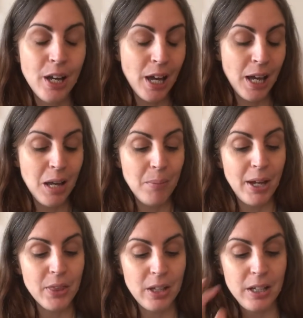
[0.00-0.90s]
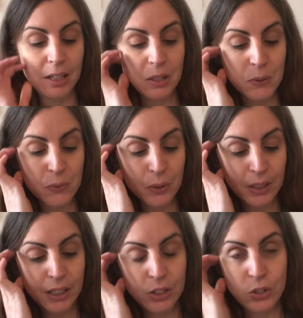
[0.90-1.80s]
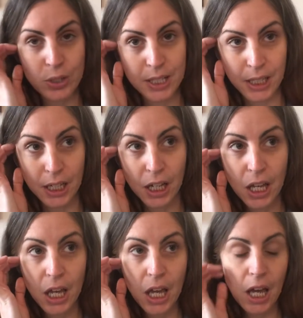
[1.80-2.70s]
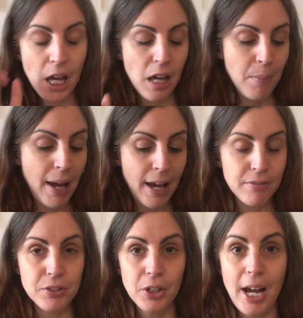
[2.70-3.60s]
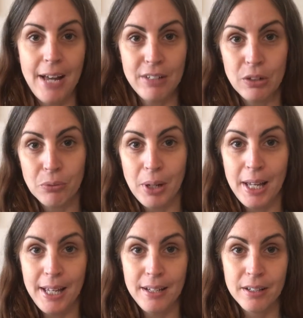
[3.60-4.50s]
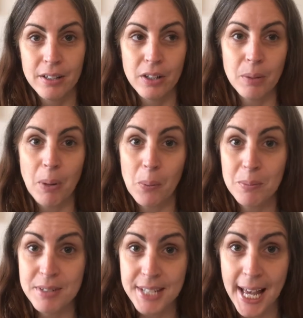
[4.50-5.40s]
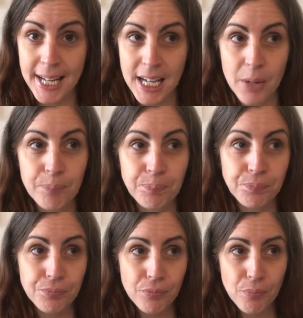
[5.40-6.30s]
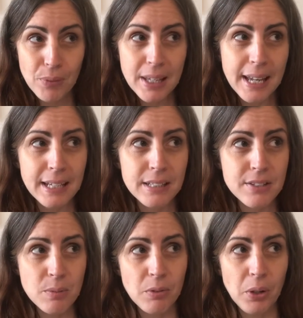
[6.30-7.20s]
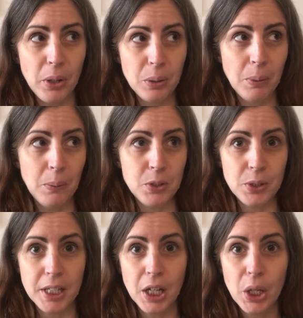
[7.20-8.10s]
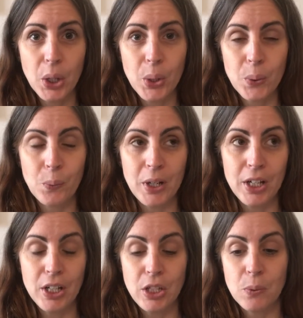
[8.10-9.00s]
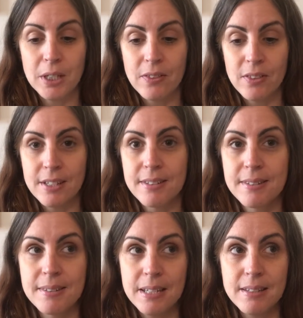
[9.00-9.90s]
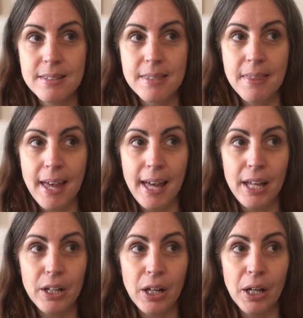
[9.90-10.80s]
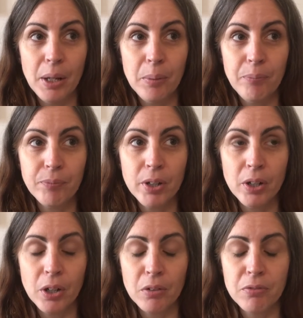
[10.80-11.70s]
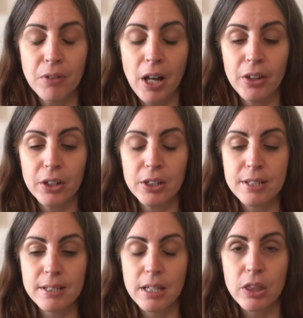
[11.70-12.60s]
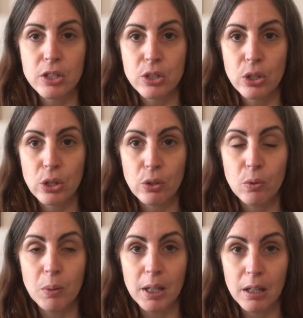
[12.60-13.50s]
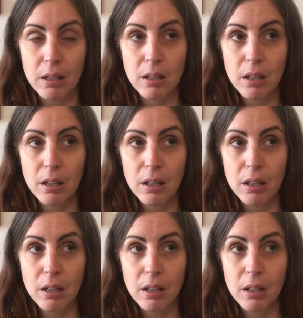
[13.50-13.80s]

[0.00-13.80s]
I thought it was really interesting after having read the poem Daddy and some of her other poetry, where you get this sense that her father is like this looming